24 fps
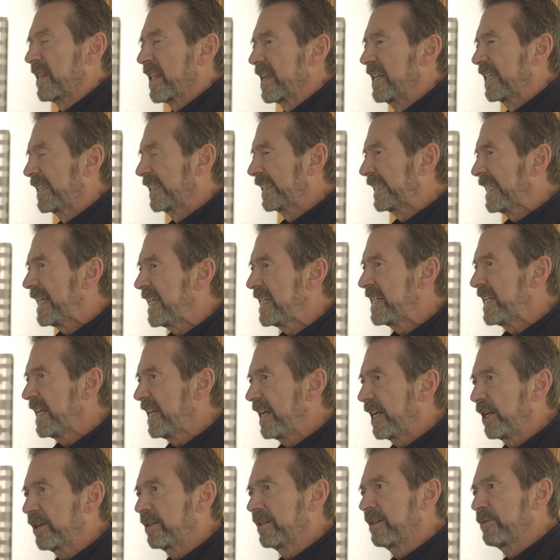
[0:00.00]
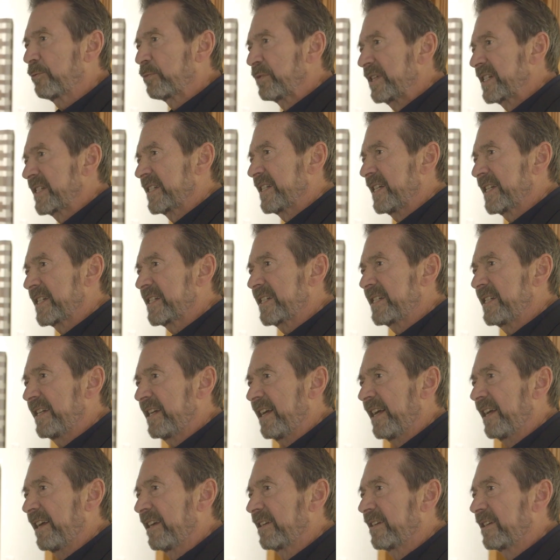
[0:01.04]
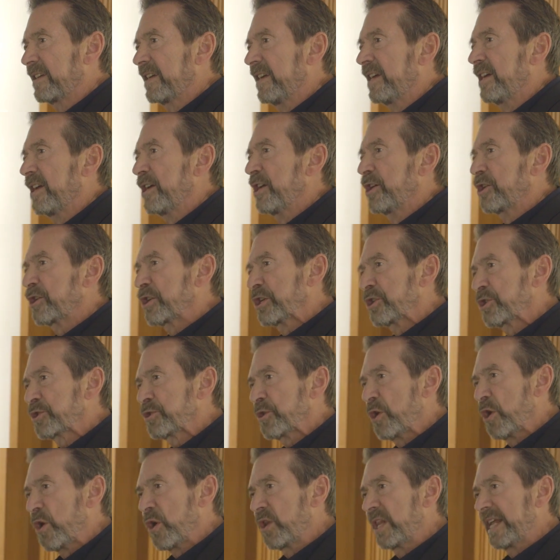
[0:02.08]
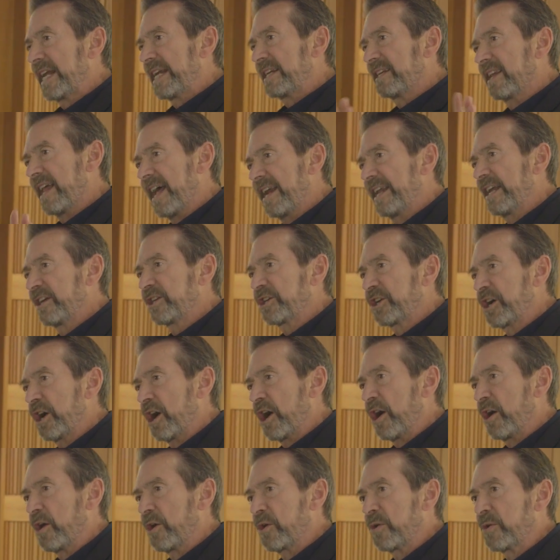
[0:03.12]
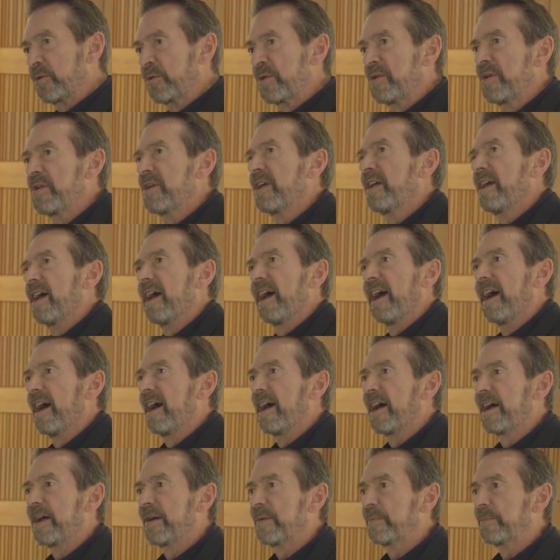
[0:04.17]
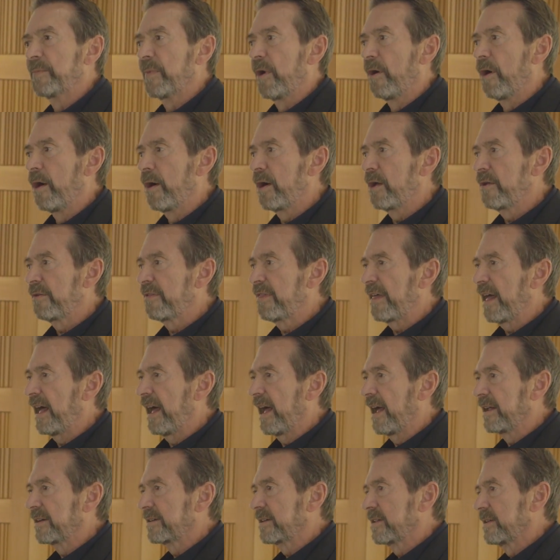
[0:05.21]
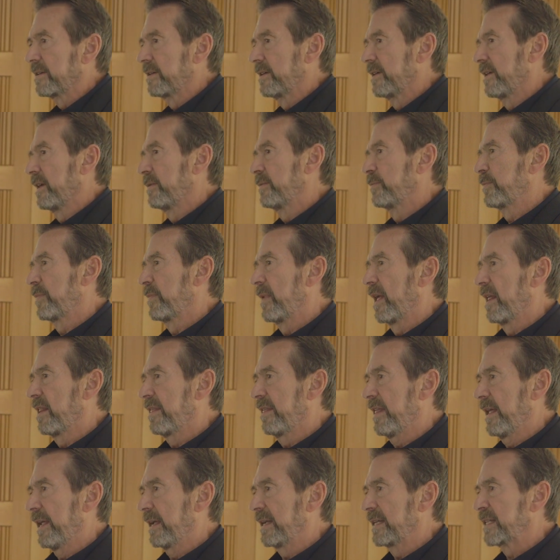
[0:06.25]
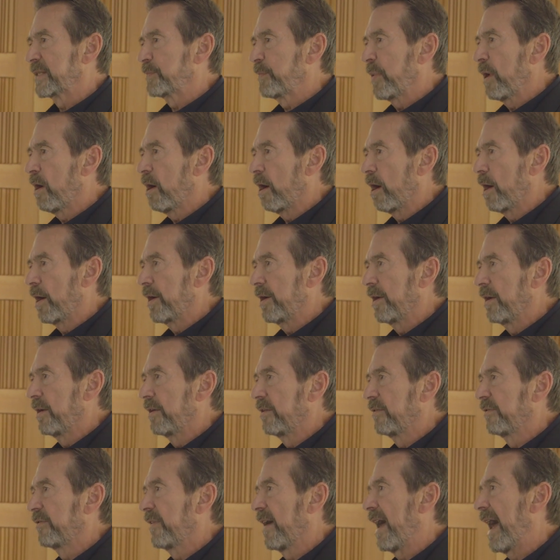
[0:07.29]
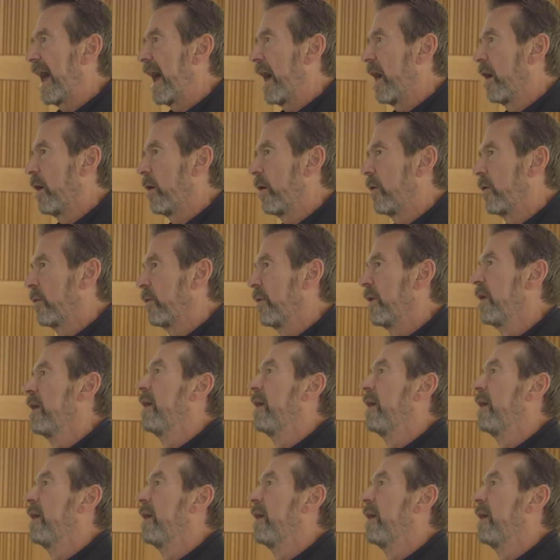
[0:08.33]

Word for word: leading, resisting, controlling, letting go, um, all that thing is part of how